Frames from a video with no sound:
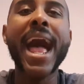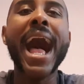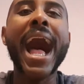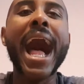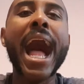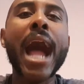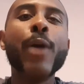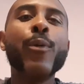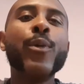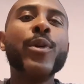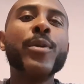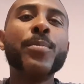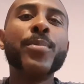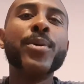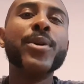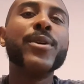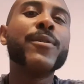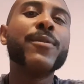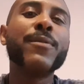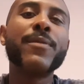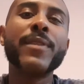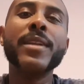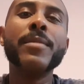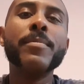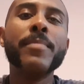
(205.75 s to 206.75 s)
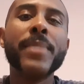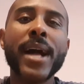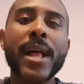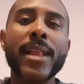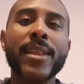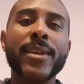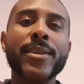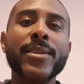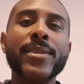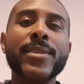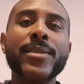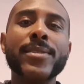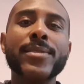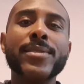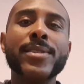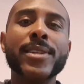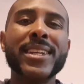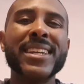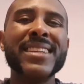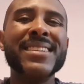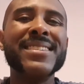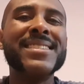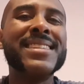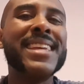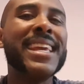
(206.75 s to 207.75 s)
I would book Finn Balor to
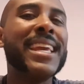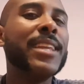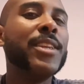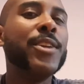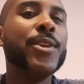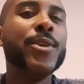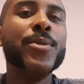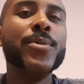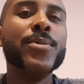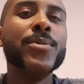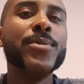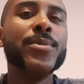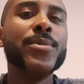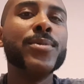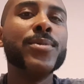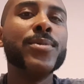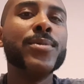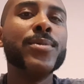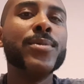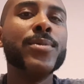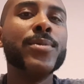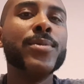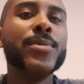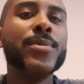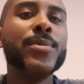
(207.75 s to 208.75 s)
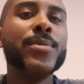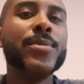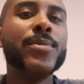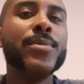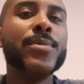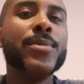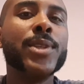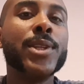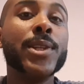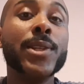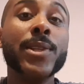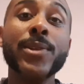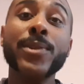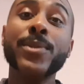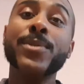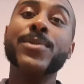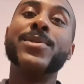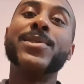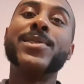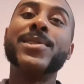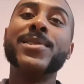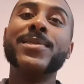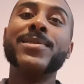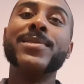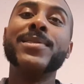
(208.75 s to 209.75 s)
continue to
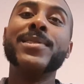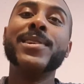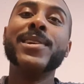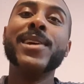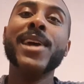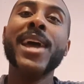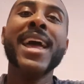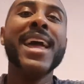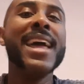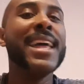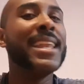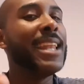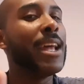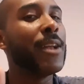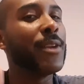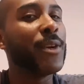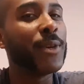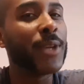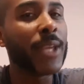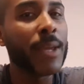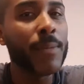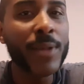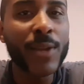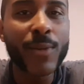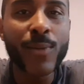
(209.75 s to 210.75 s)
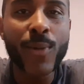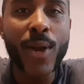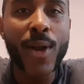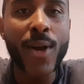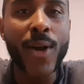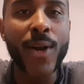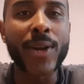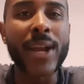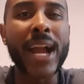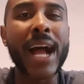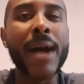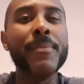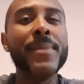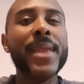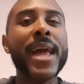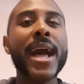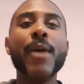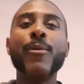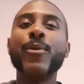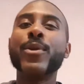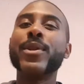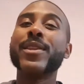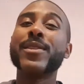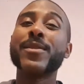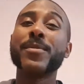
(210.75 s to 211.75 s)
lose. Now, don't get me wrong. I'm
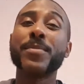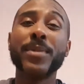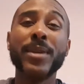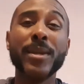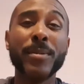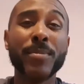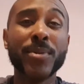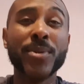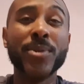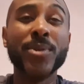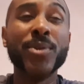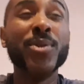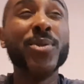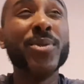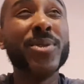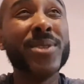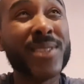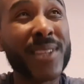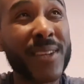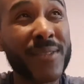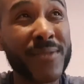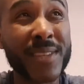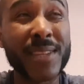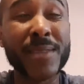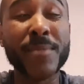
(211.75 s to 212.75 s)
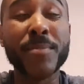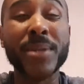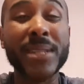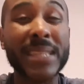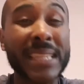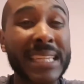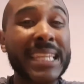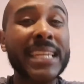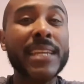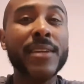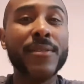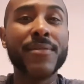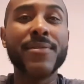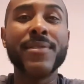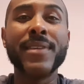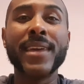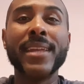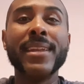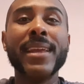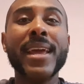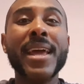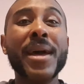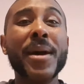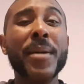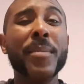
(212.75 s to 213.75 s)
not one of the people who is of the belief
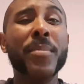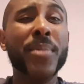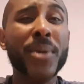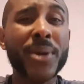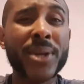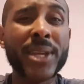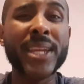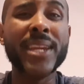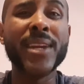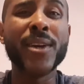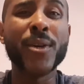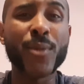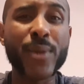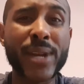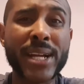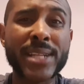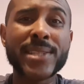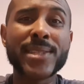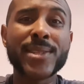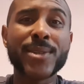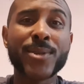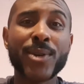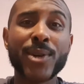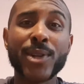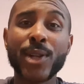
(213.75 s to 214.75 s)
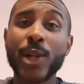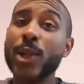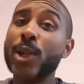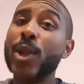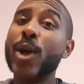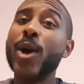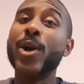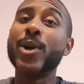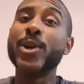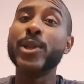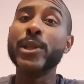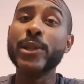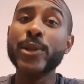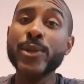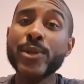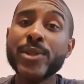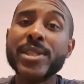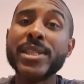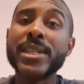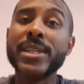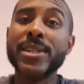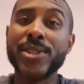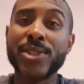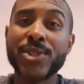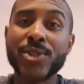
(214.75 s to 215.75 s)
that booking a wrestler on a long
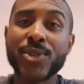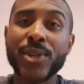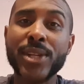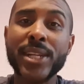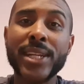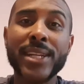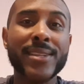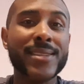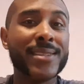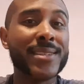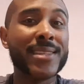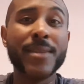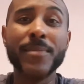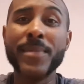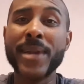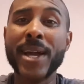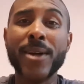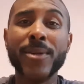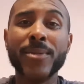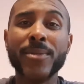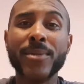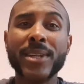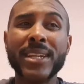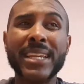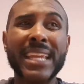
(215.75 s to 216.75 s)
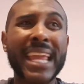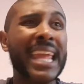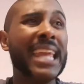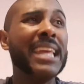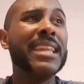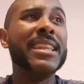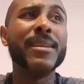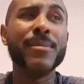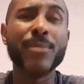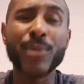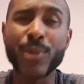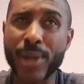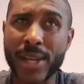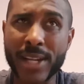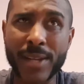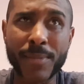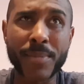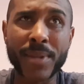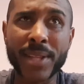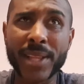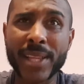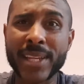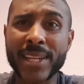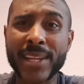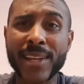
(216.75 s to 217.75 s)
losing streak could somehow gain them
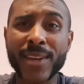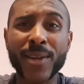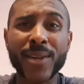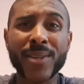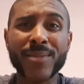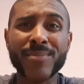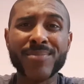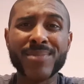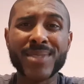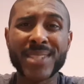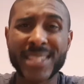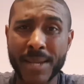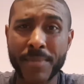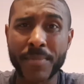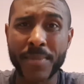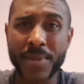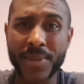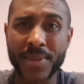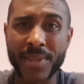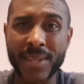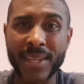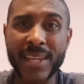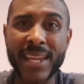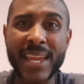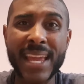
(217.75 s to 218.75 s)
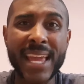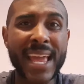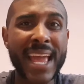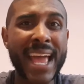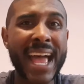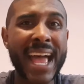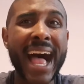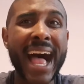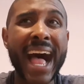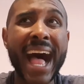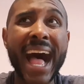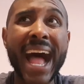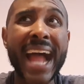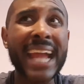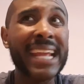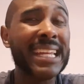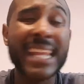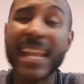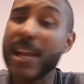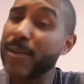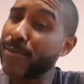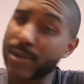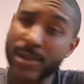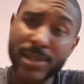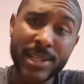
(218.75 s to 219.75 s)
credibility or sympathy. I
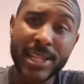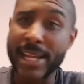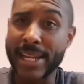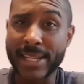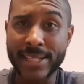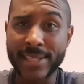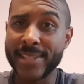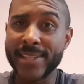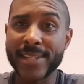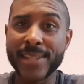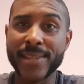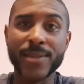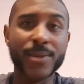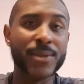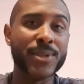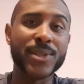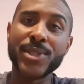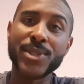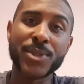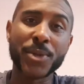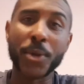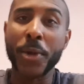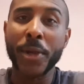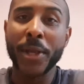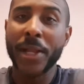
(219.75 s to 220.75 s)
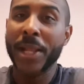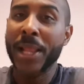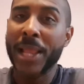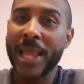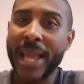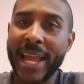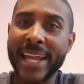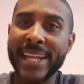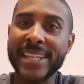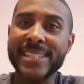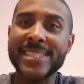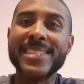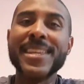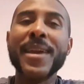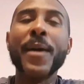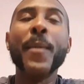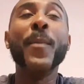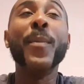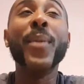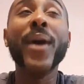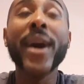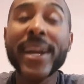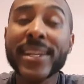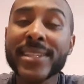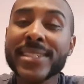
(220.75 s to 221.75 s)
never liked those storylines.
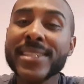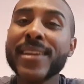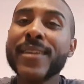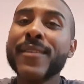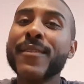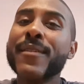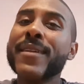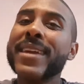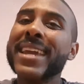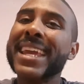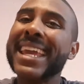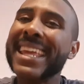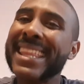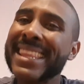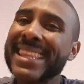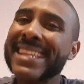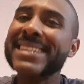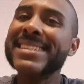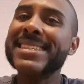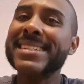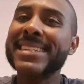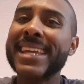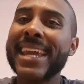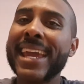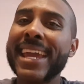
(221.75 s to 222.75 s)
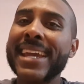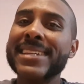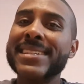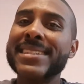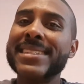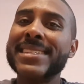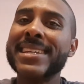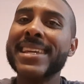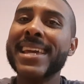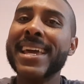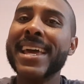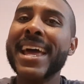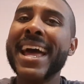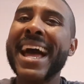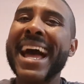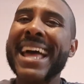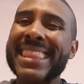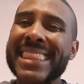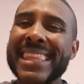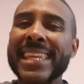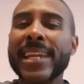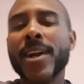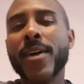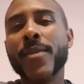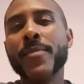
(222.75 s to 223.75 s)
But in this case, I
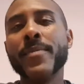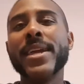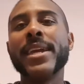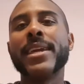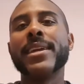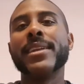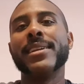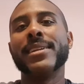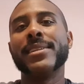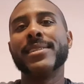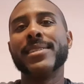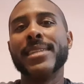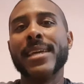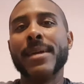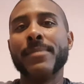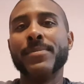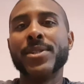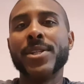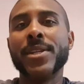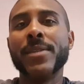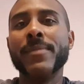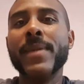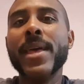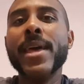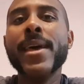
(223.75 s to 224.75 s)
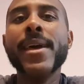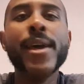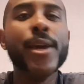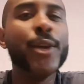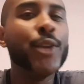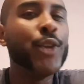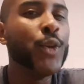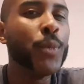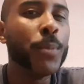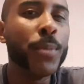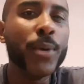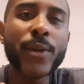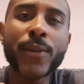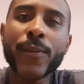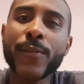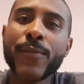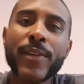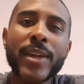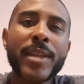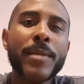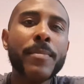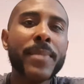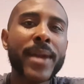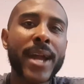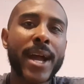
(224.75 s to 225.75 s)
think I'll make an exception. You book
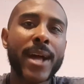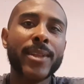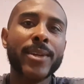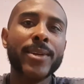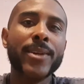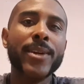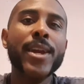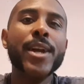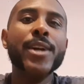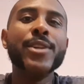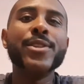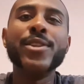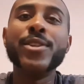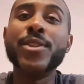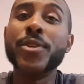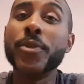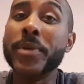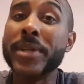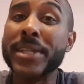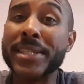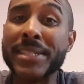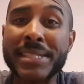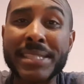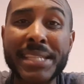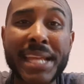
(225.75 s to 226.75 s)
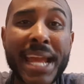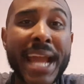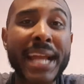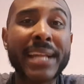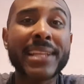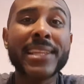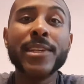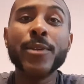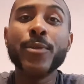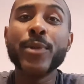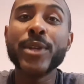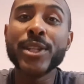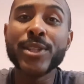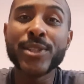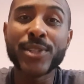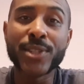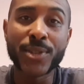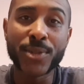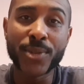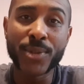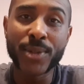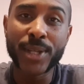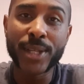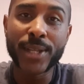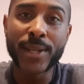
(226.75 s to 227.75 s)
Finn Balor to do exactly what he's
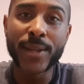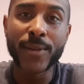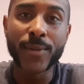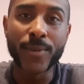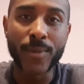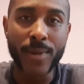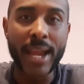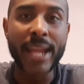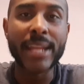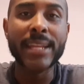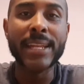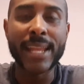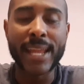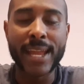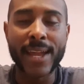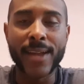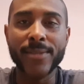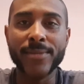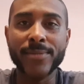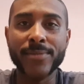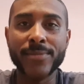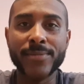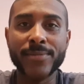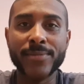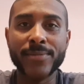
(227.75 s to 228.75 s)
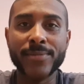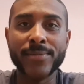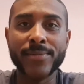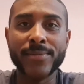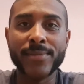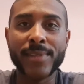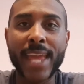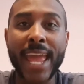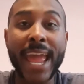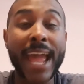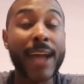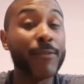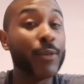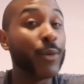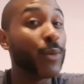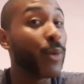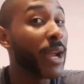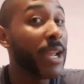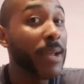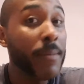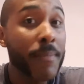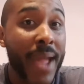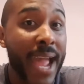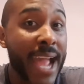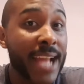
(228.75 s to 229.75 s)
doing right now. Have
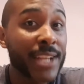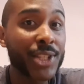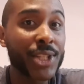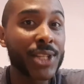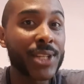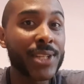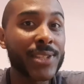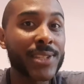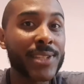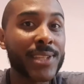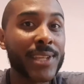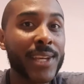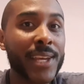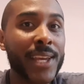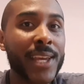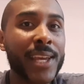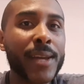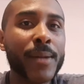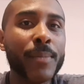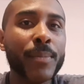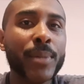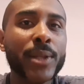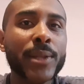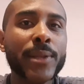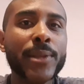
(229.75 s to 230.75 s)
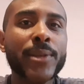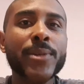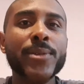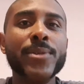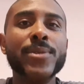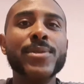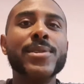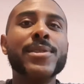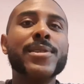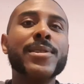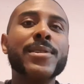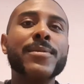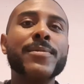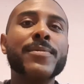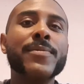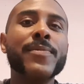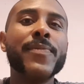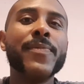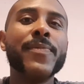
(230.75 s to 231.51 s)
great matches, but lose.